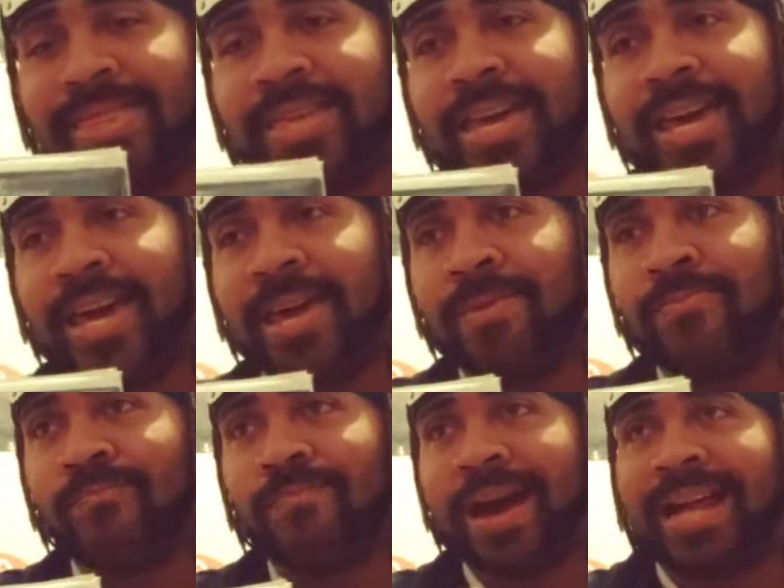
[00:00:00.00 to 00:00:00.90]

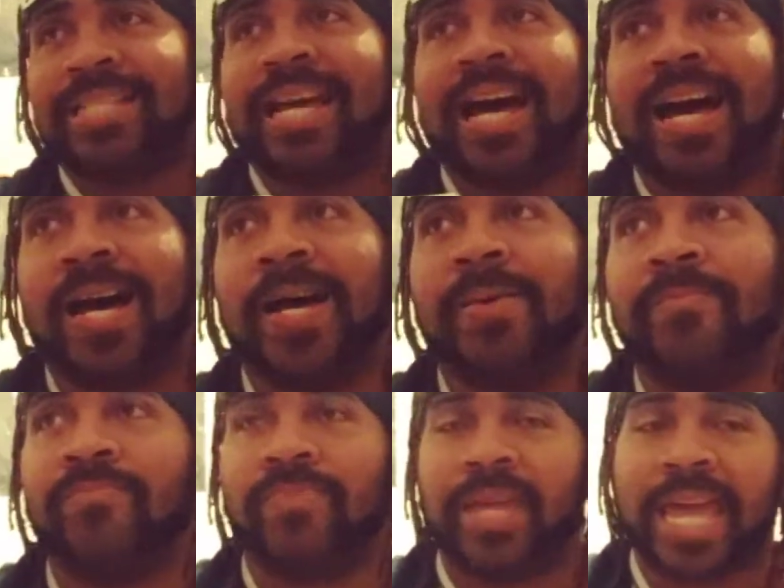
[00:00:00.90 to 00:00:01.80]
then by the
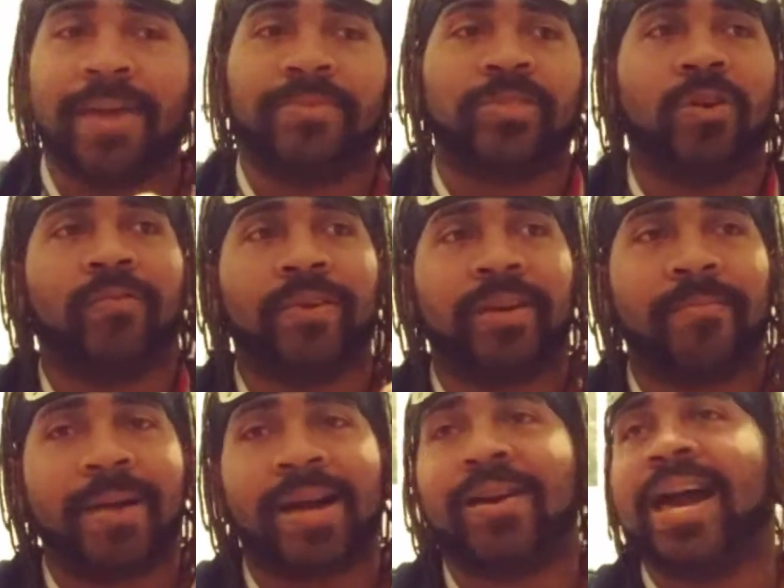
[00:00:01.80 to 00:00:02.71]
time the game was over,
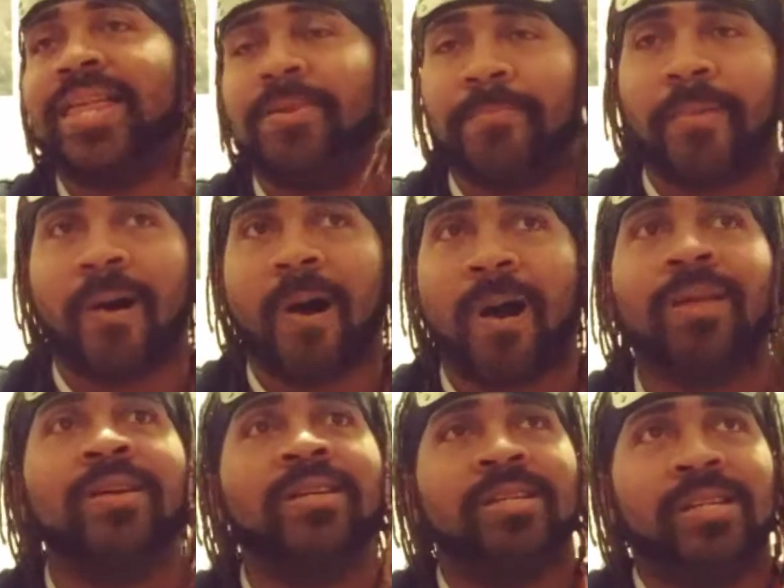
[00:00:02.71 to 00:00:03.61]
Michael had the ball.